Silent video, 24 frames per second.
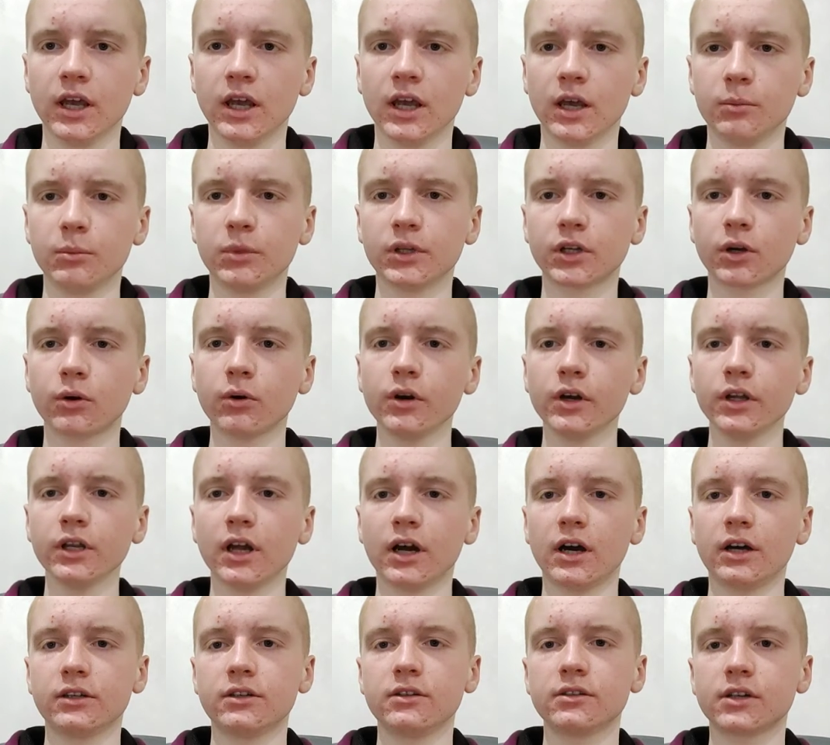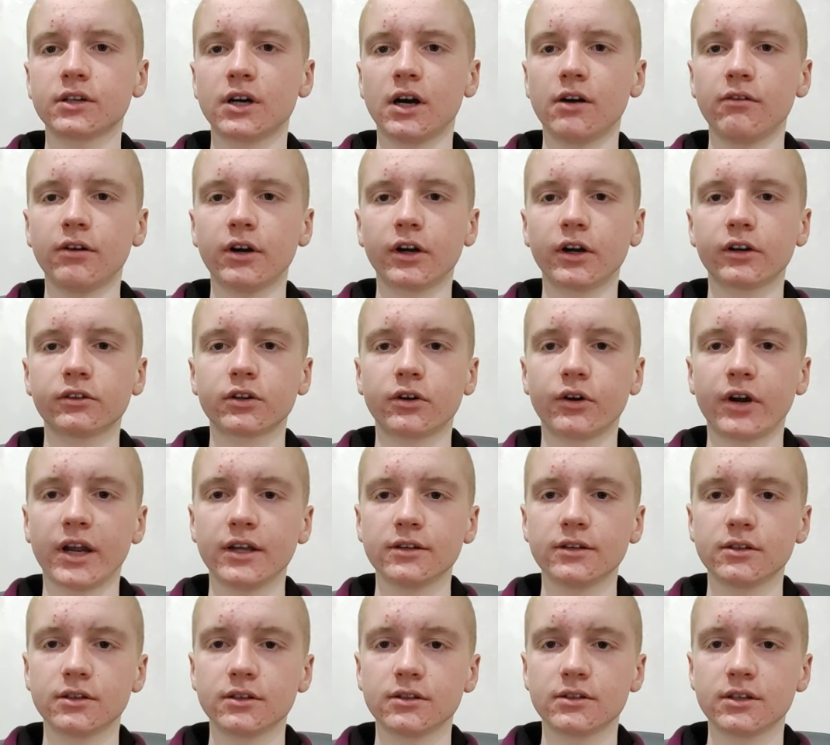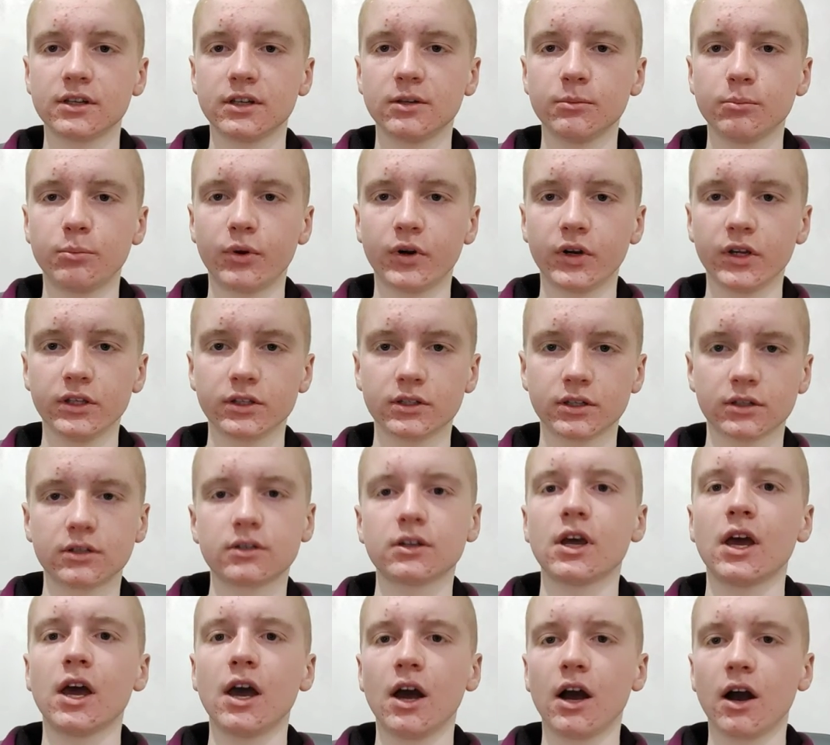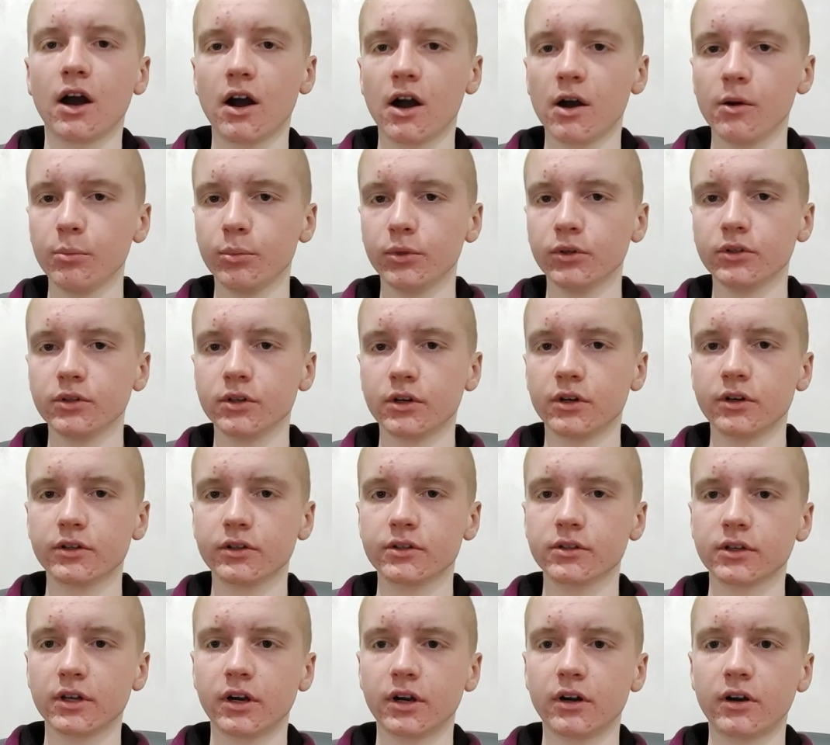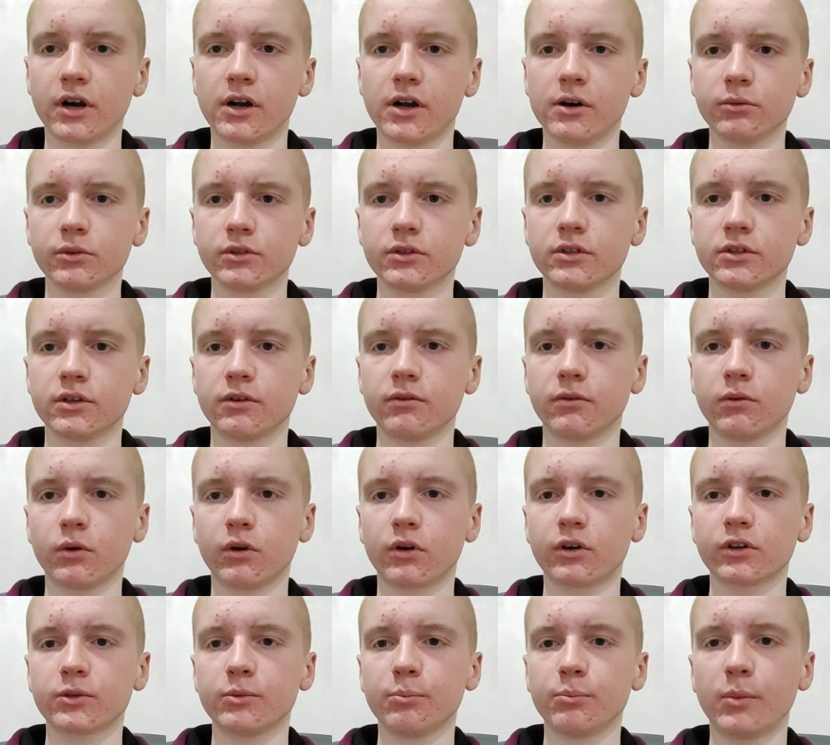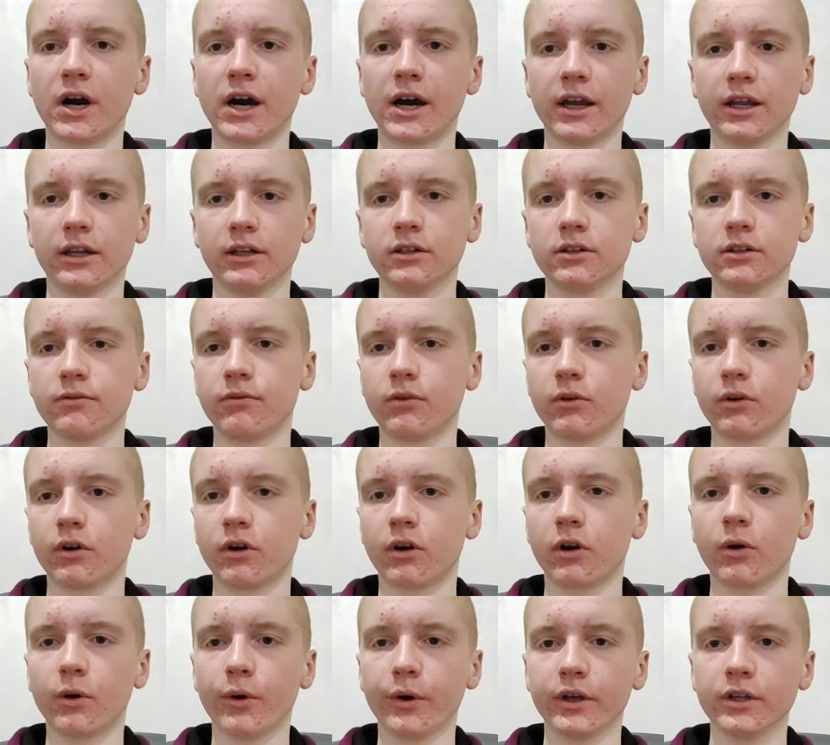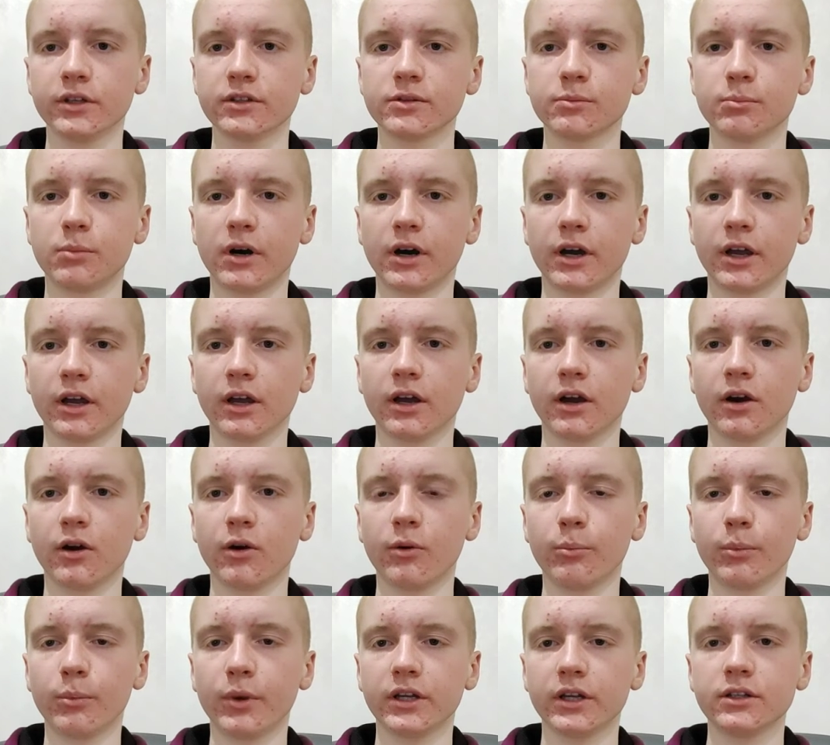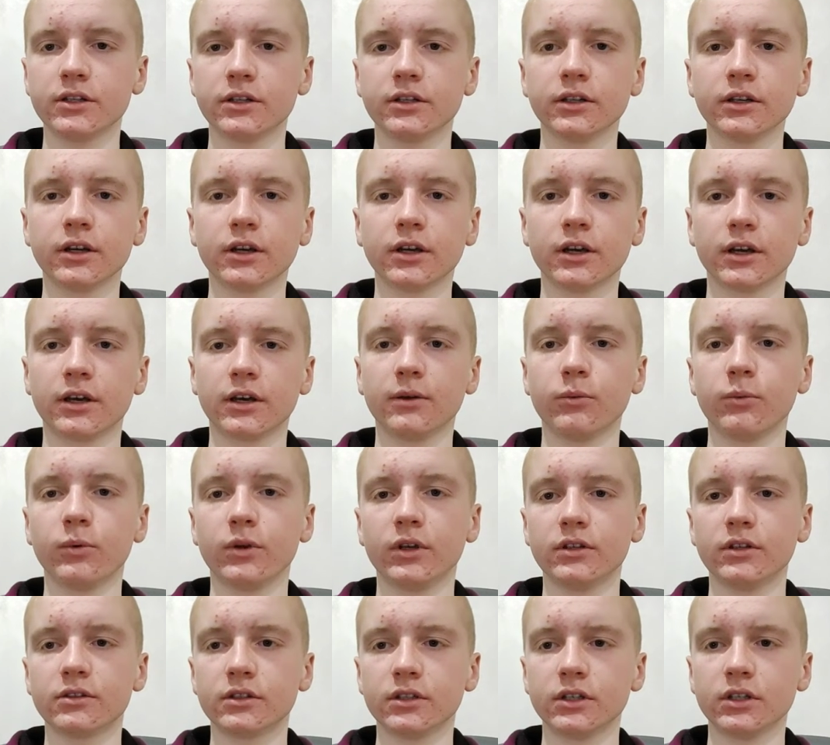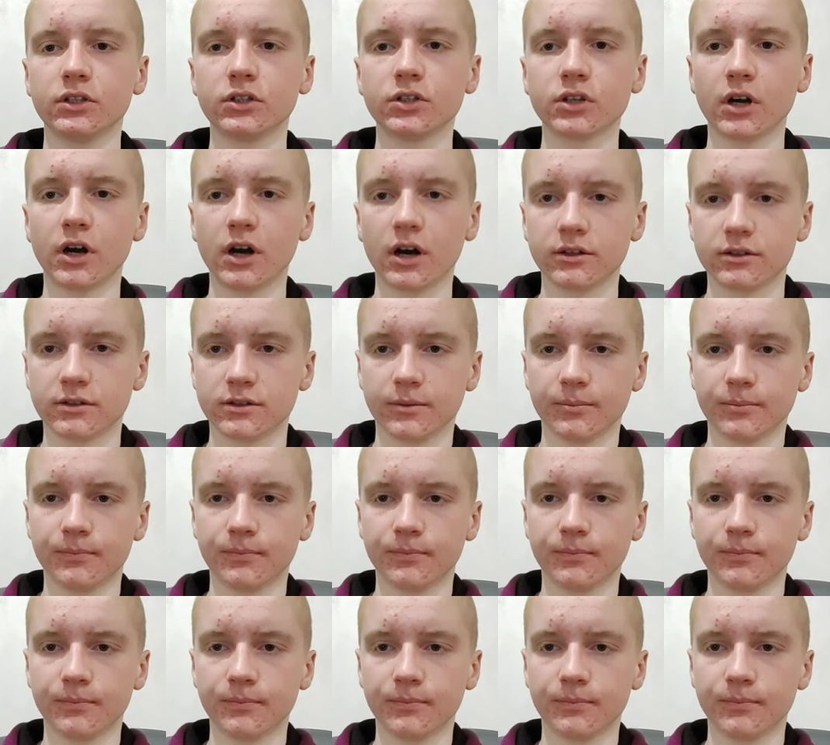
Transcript: Bitcoin are discovered rather than printed. Computers around the world mined for coins by competing with each other.